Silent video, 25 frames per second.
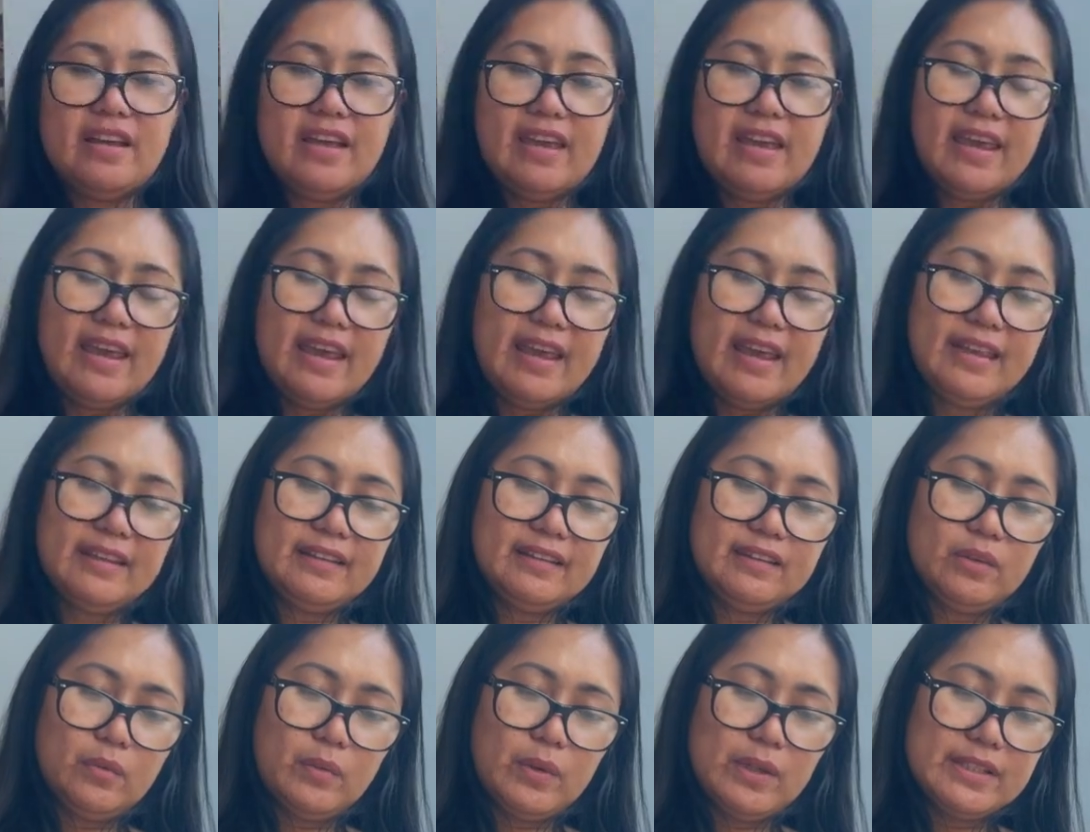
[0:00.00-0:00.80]

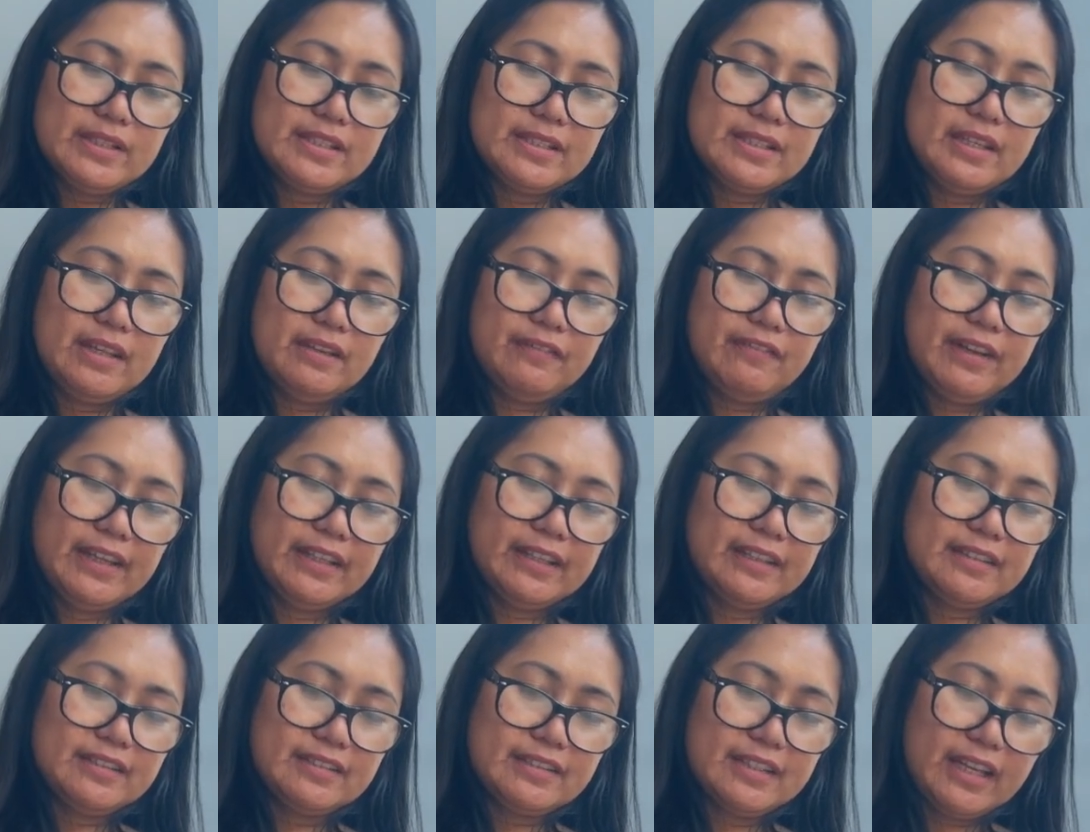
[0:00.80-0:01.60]
And we'll see if I
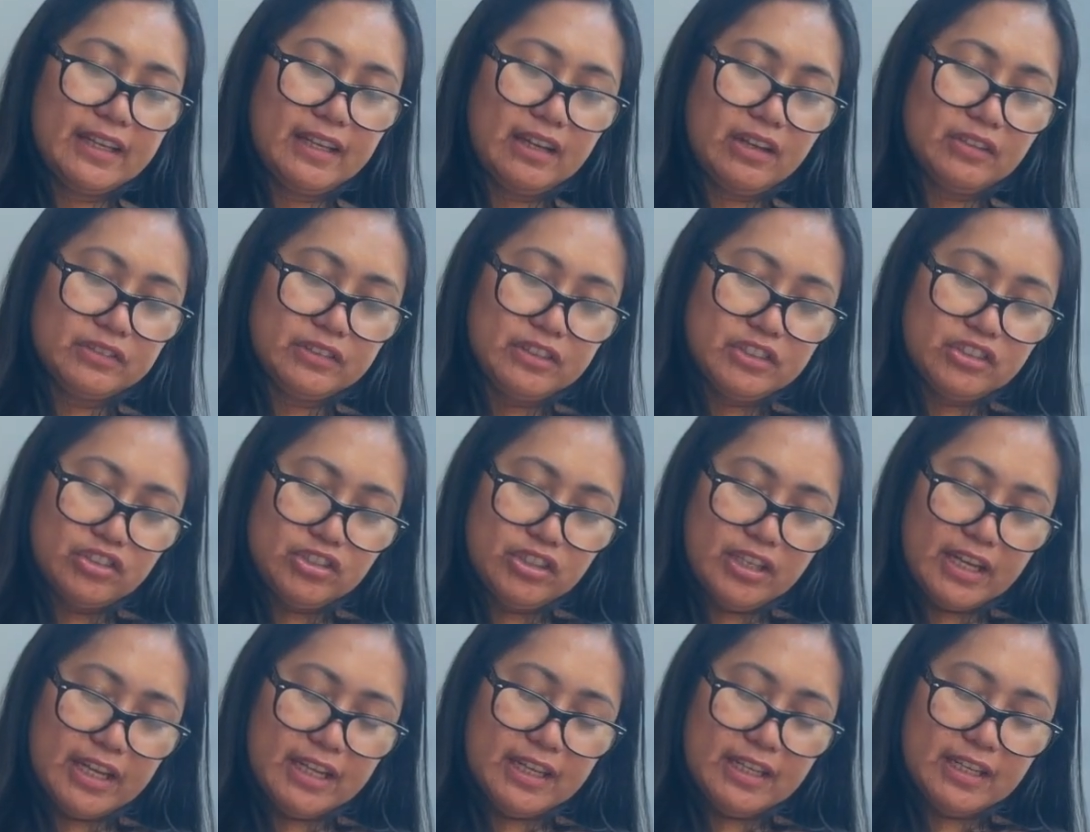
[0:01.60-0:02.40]
can take out the
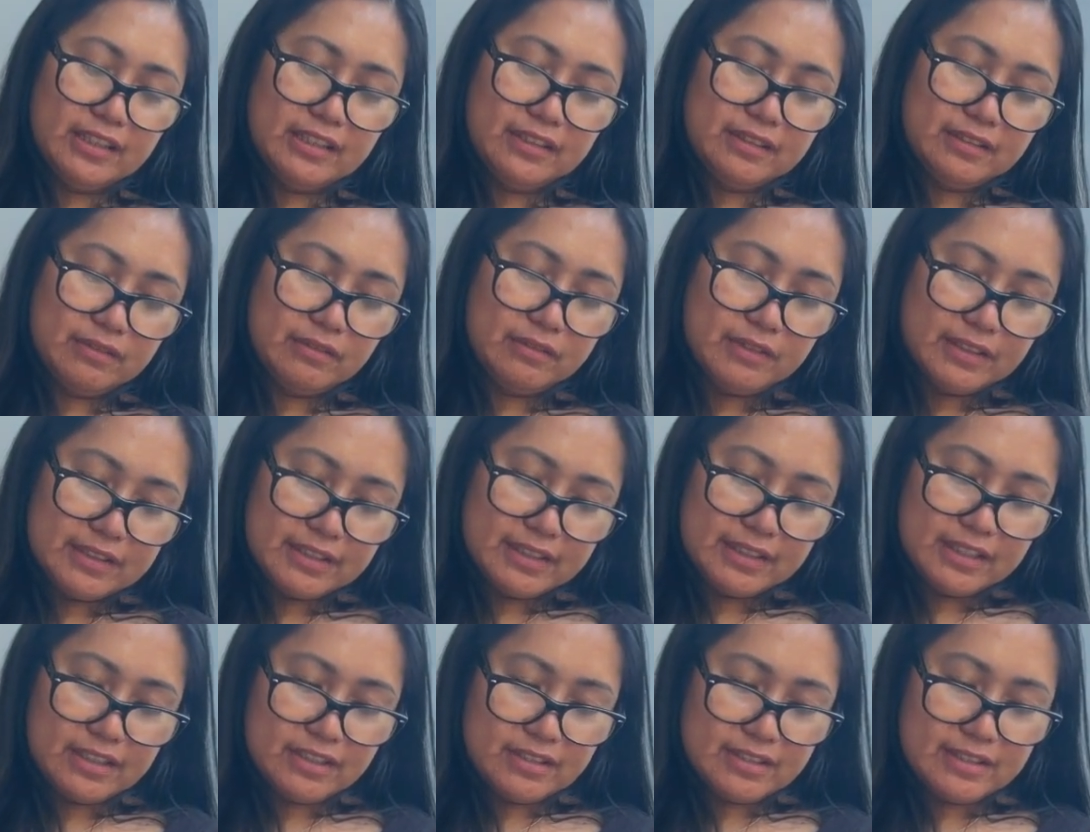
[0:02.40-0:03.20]
chain. We'll
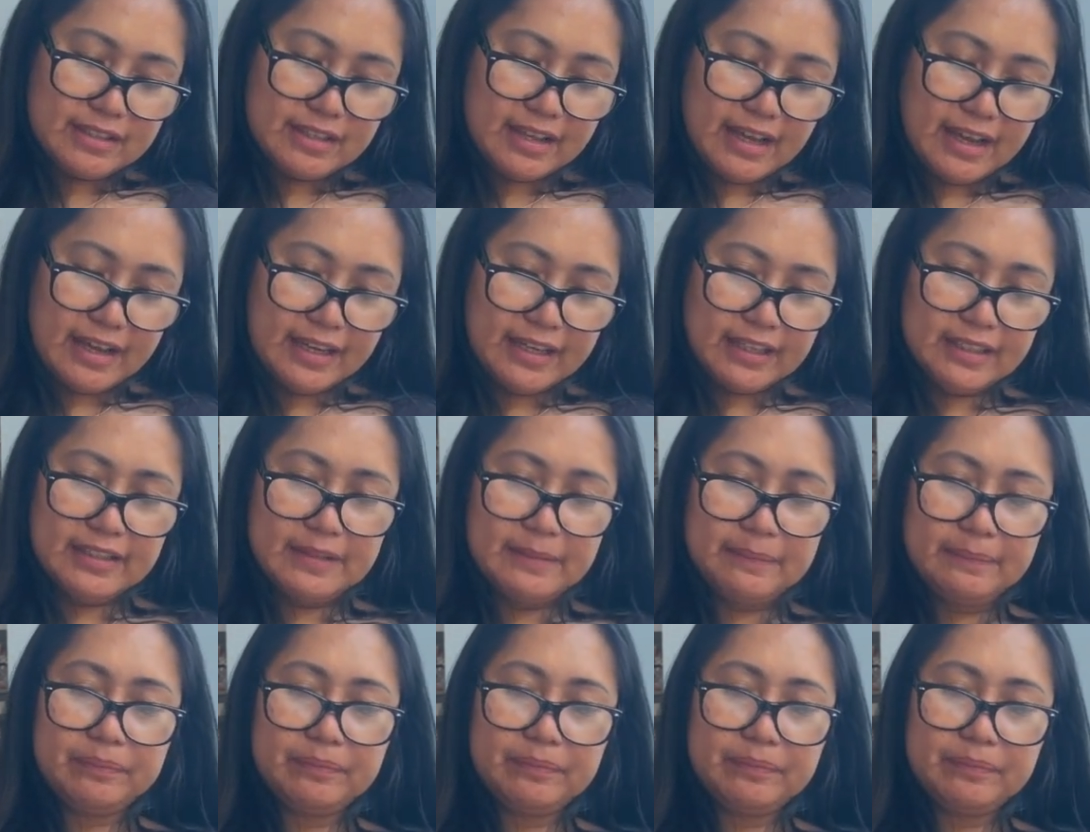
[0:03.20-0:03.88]
see inside.